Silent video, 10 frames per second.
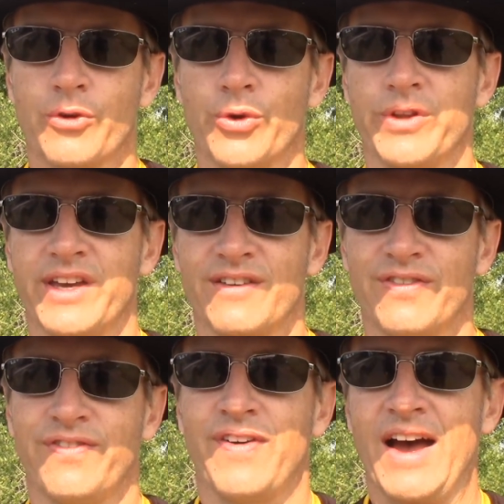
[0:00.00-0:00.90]
grueling
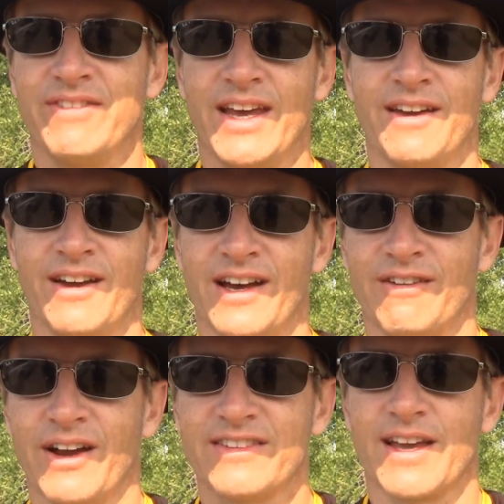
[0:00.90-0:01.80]
five day
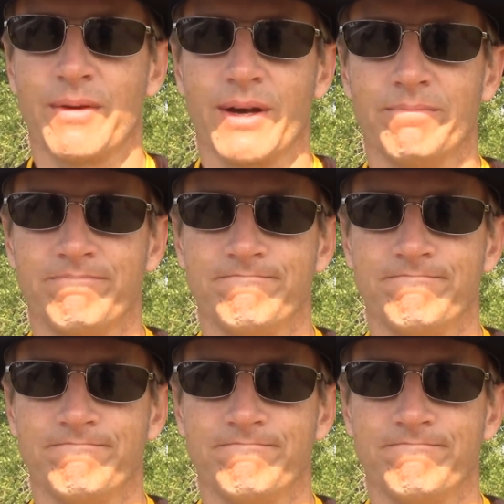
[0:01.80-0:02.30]
uh, race coming up.